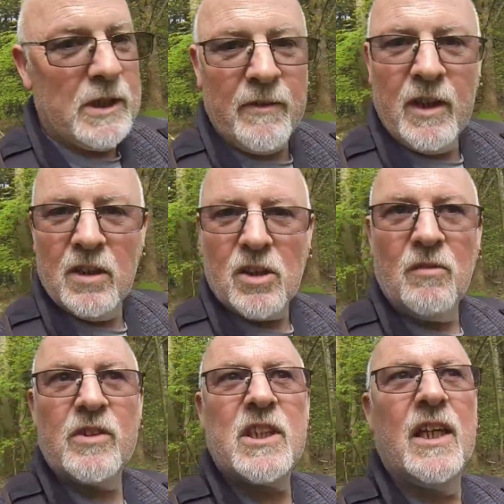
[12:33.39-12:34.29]
having a little
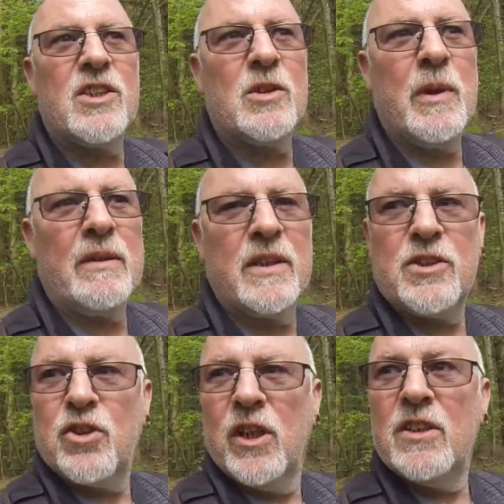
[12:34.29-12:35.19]
conversation about these
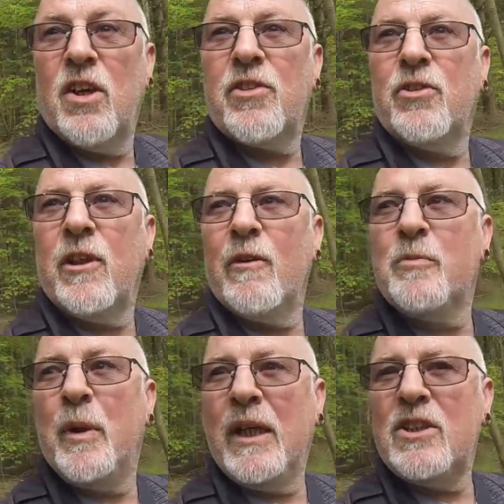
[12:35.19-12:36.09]
trees. I thought that was
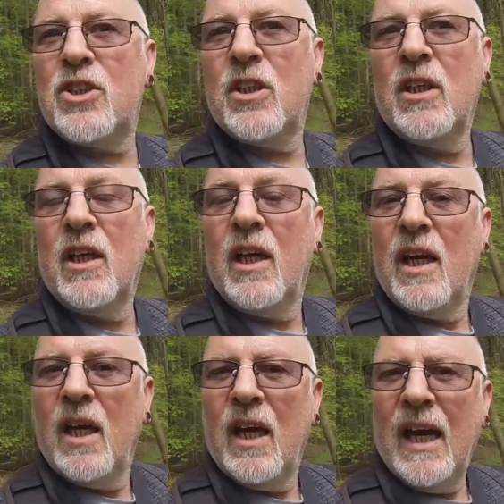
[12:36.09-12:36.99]
beech,
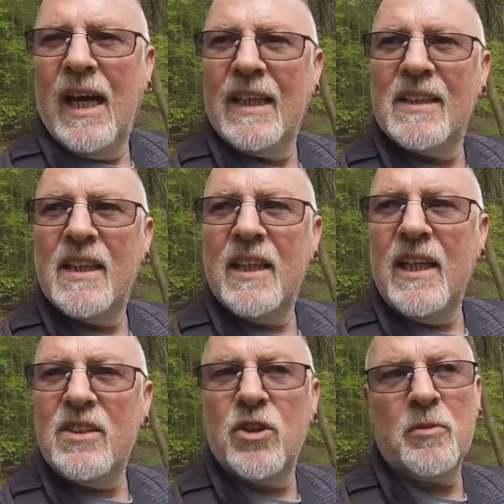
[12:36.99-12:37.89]
and
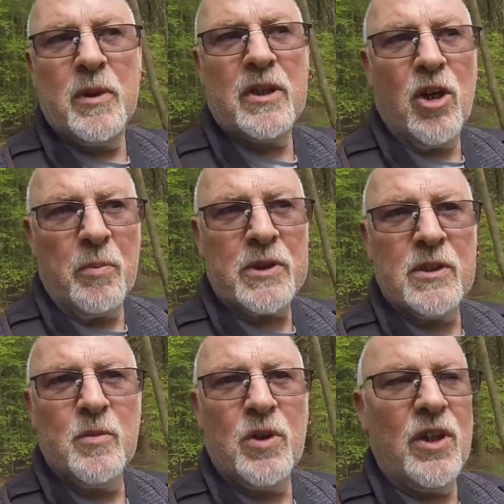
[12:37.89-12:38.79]
he's done a bit of
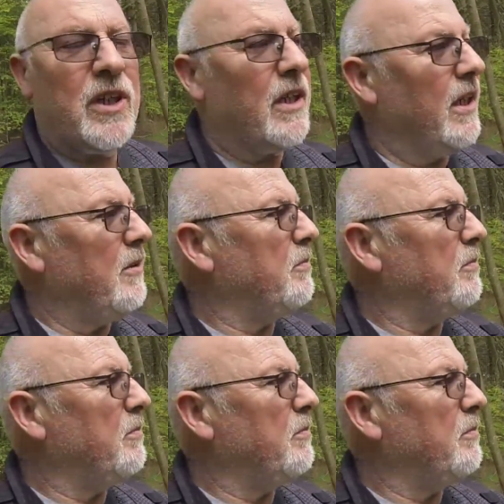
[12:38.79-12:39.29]
coppicing work, and he